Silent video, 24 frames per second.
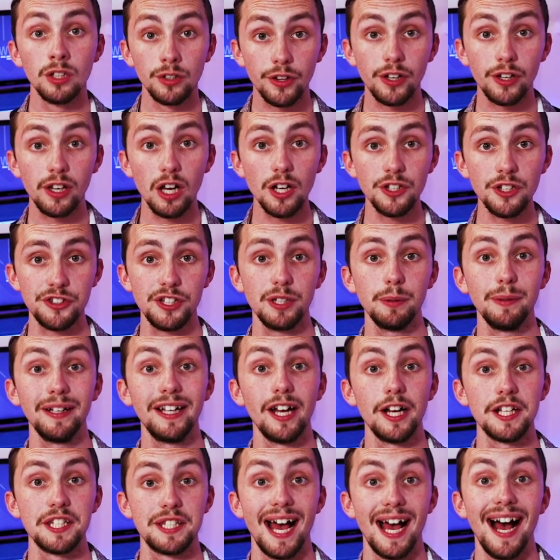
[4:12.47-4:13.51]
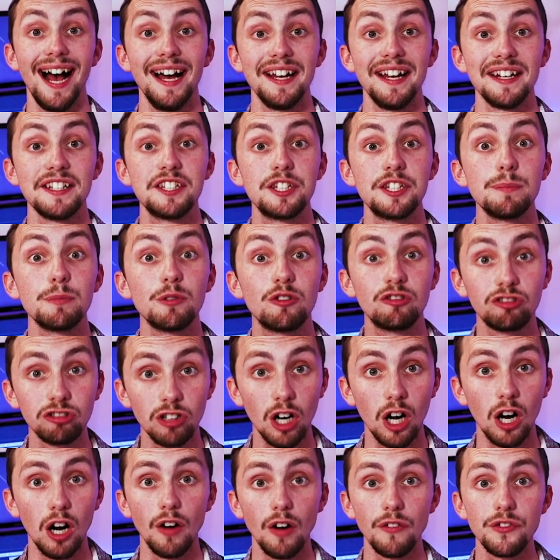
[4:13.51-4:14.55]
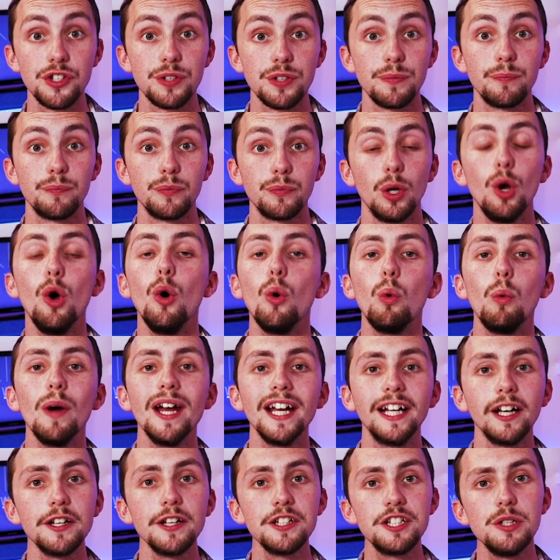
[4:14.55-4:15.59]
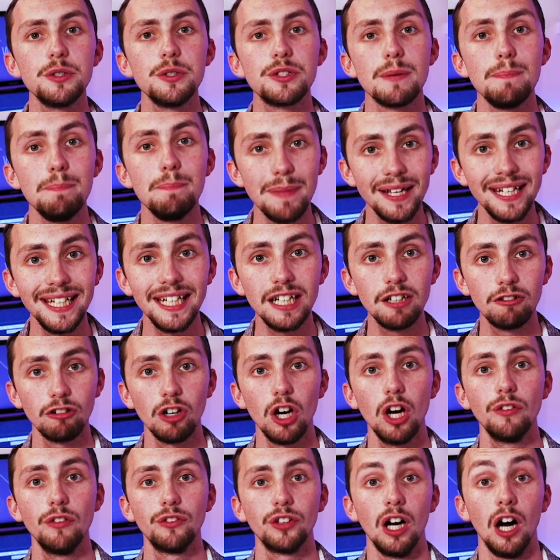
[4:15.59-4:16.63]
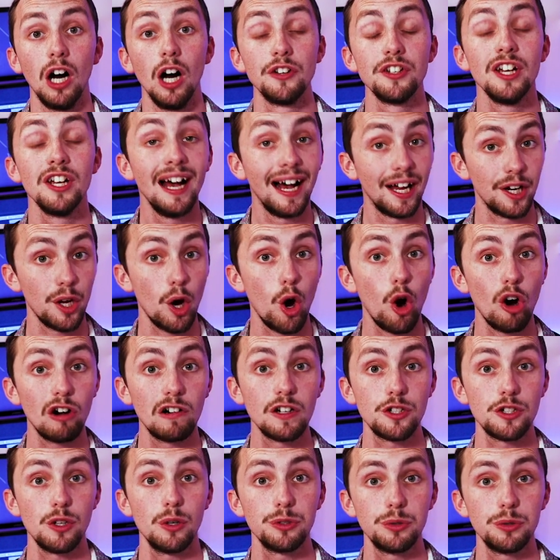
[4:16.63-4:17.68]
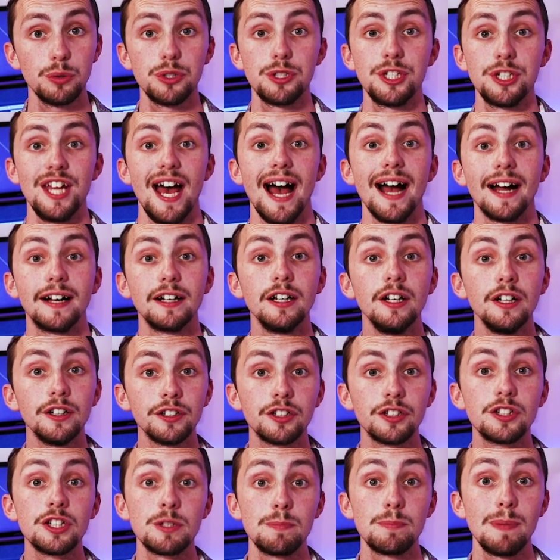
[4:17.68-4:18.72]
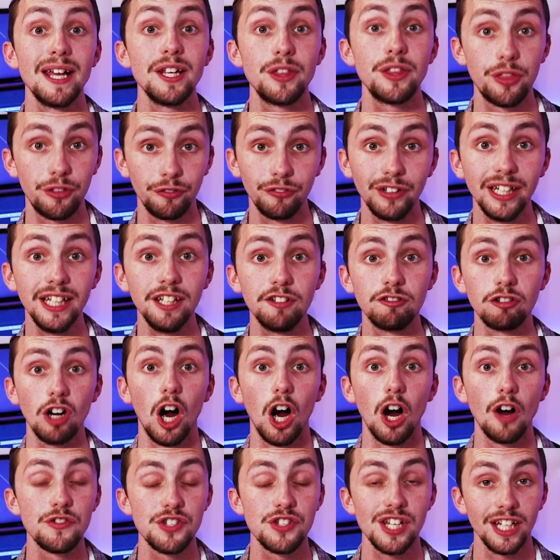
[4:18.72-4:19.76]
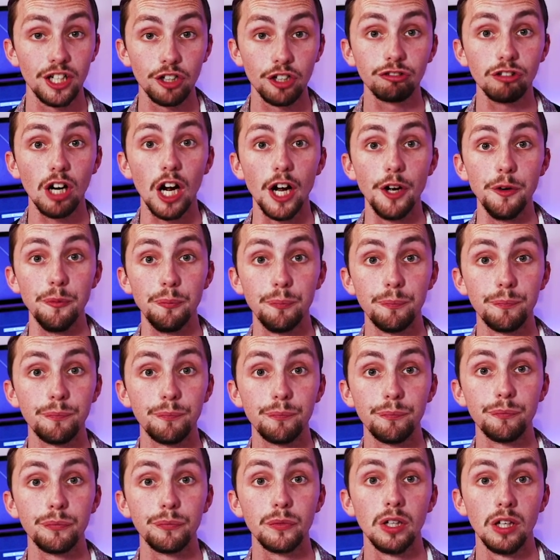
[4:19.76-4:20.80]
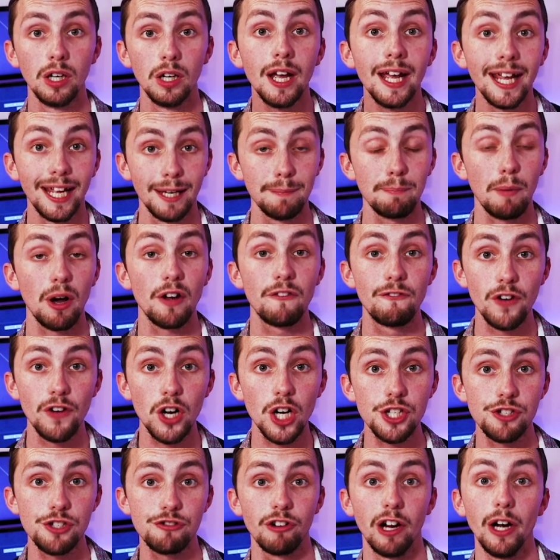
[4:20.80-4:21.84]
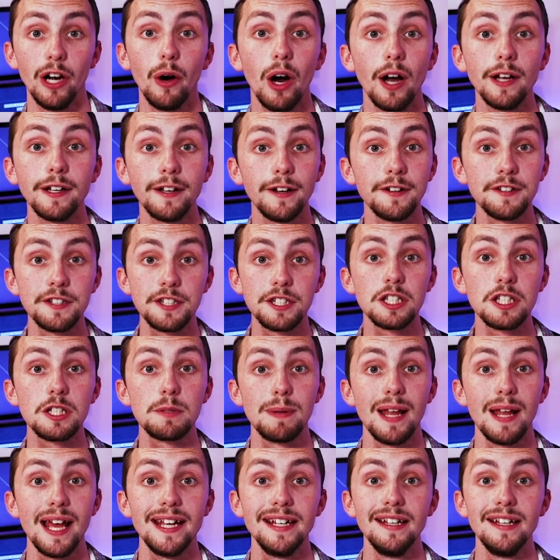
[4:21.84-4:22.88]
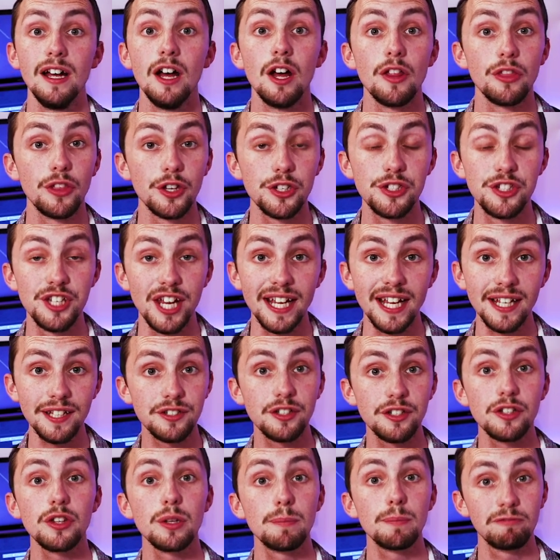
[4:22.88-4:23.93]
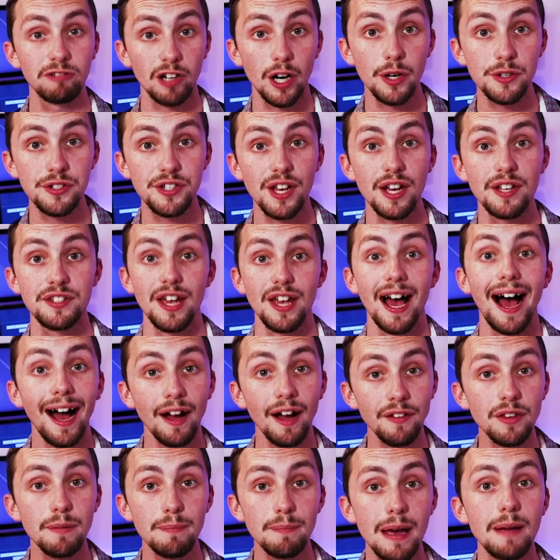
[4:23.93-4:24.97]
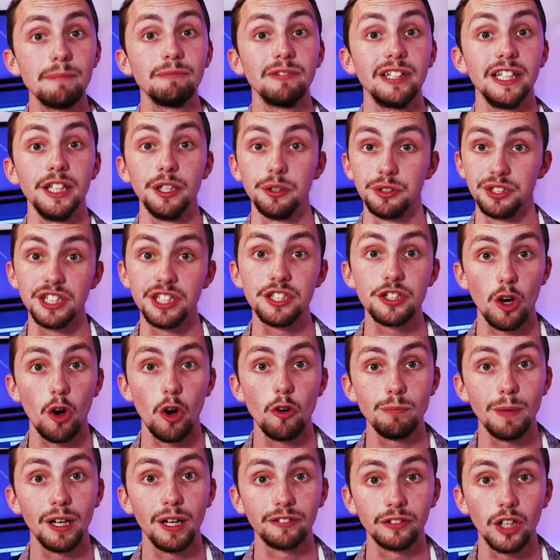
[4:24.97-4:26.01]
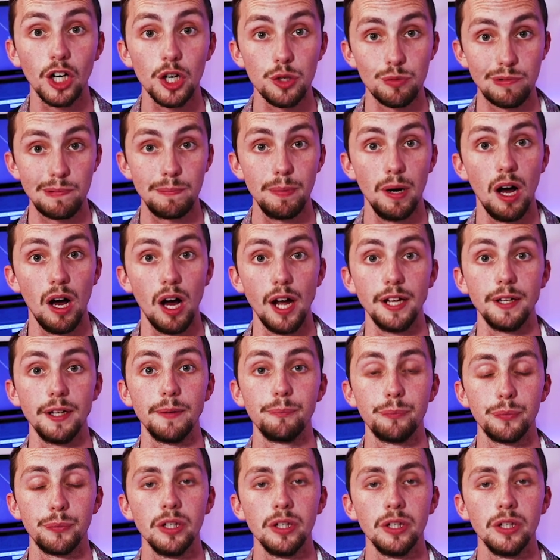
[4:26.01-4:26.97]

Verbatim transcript: The last thing we're going to add is some graphs. We're going to use the mini graph card and a horizontal stack to display three graphs in a row. In my first row, I'm going to display the disk, the processor, and the memory usage of my Raspberry Pi.